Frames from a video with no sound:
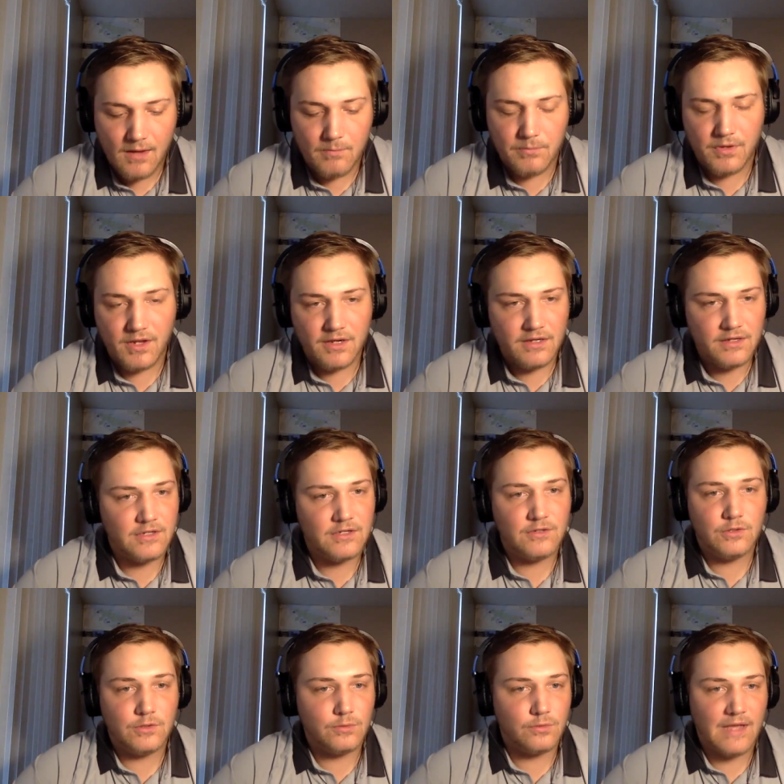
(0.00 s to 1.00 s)
but
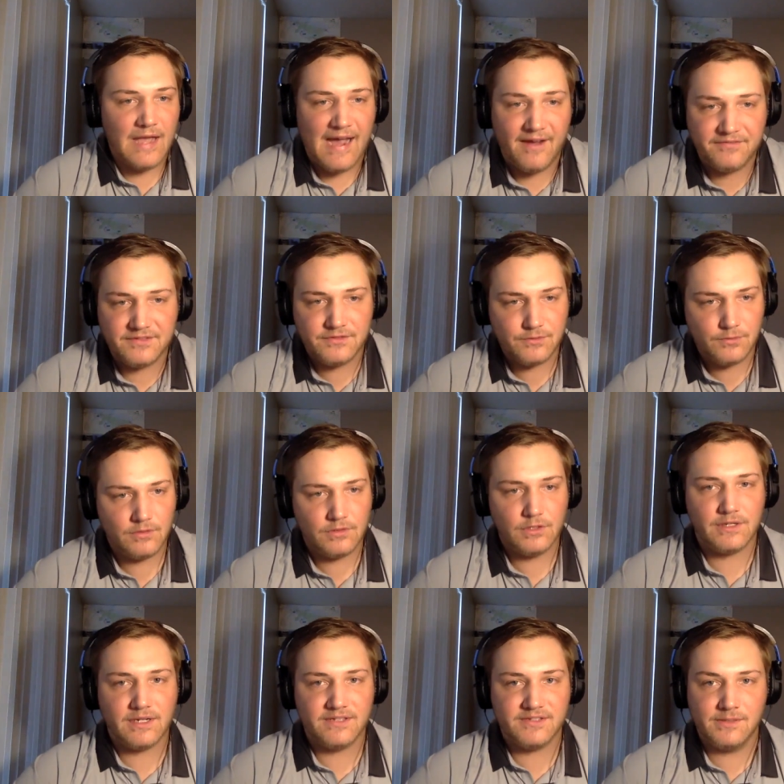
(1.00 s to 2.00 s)
you have to sort of
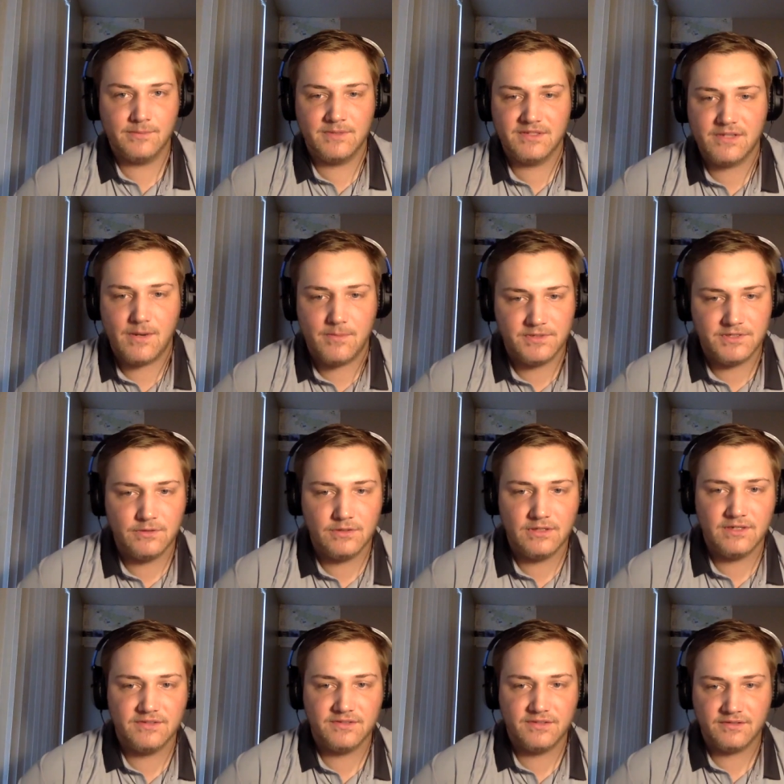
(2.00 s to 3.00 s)
look at some of these
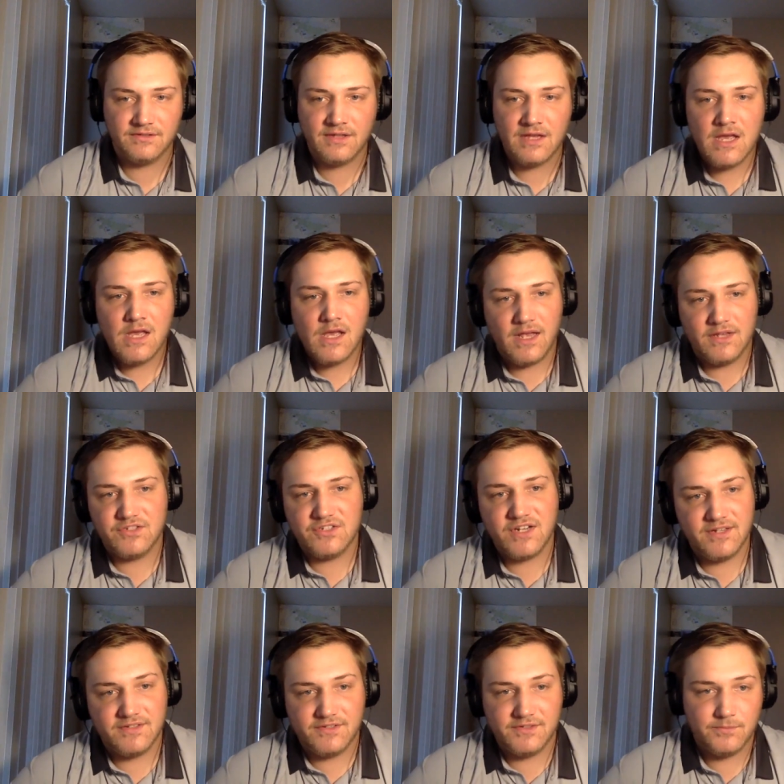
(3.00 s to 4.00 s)
opportunities as
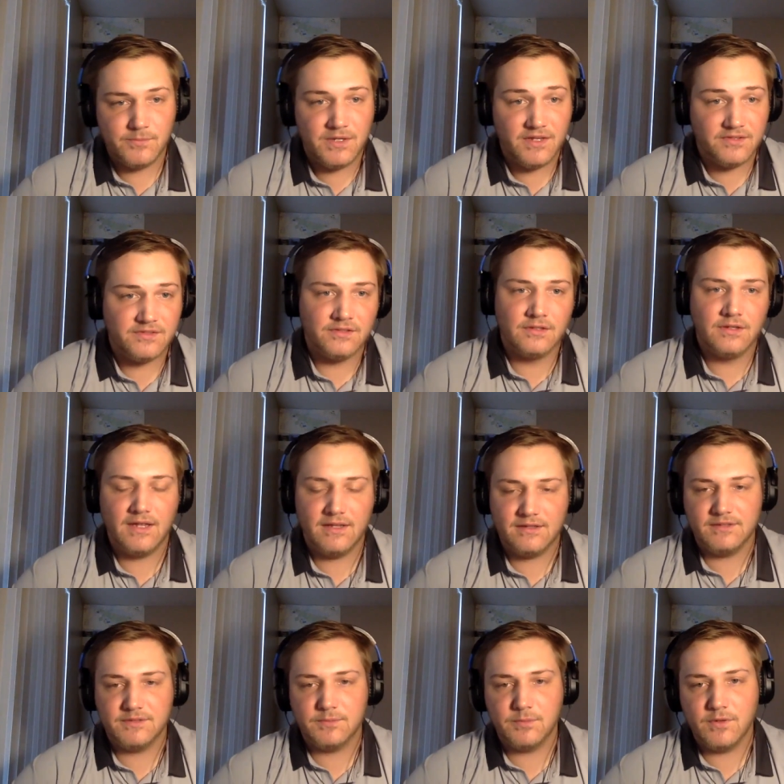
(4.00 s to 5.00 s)
chances missed at
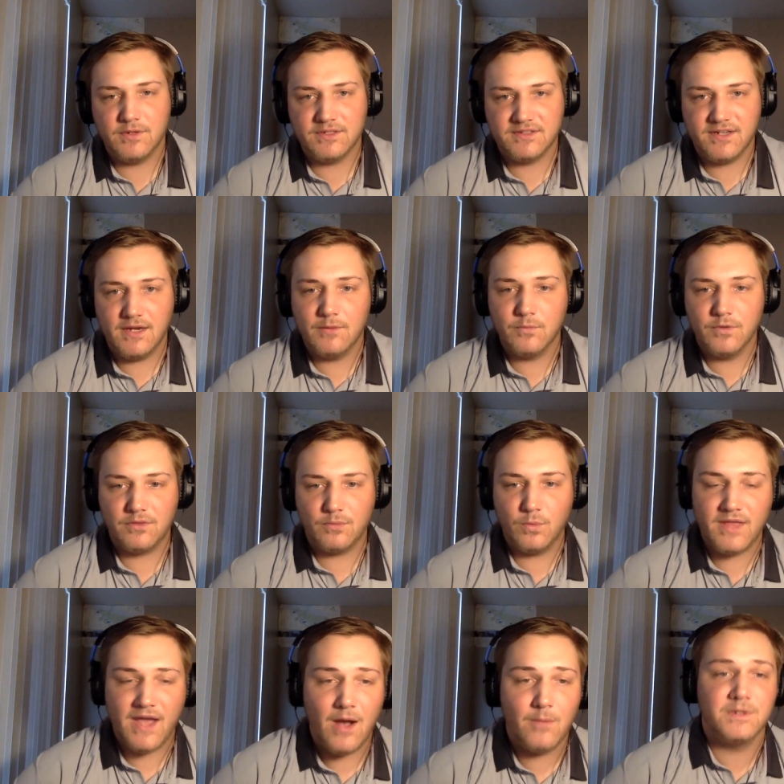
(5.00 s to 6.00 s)
this point in time
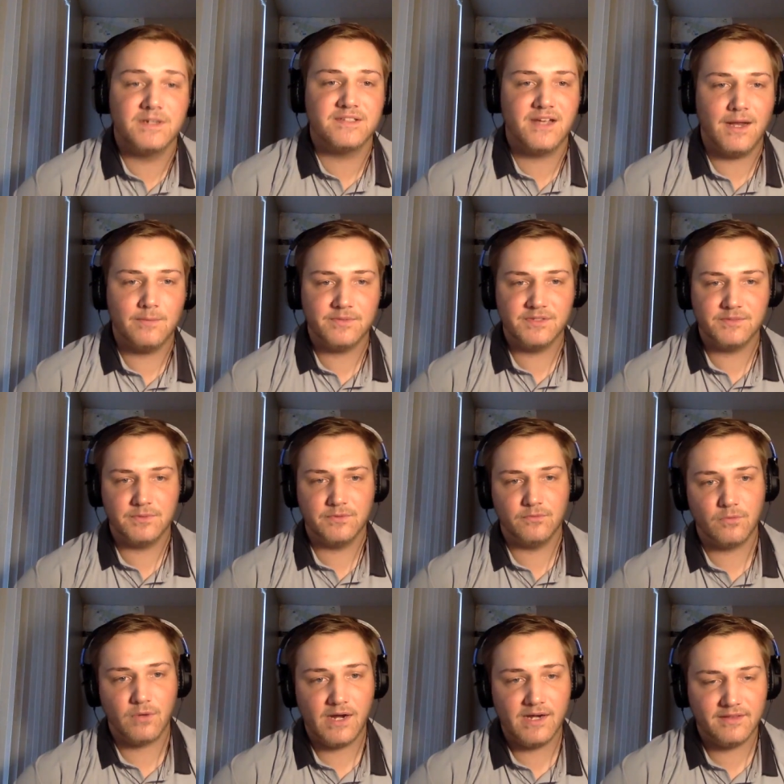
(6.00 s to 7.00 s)
with how many times he's been
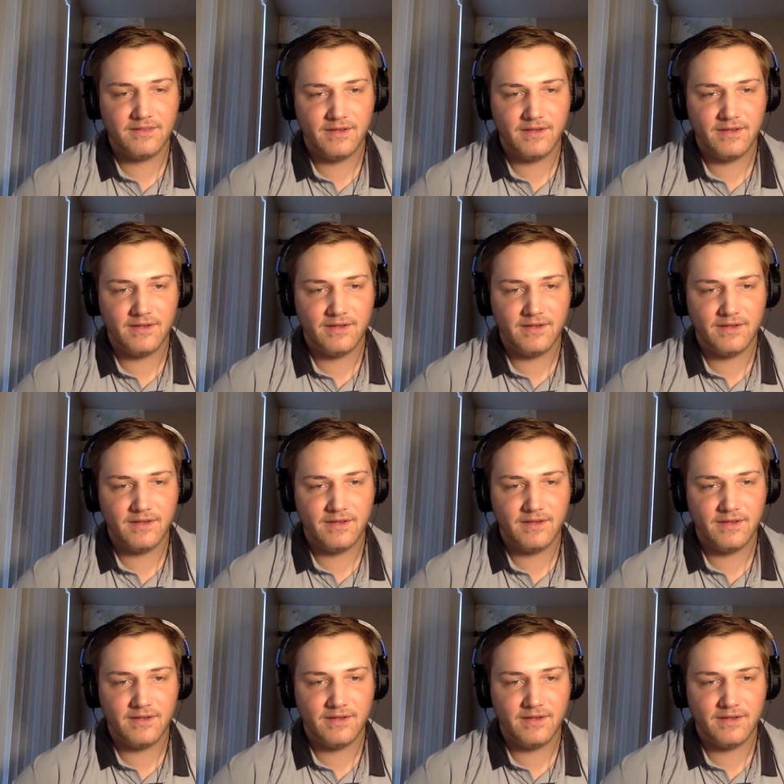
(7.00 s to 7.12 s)
right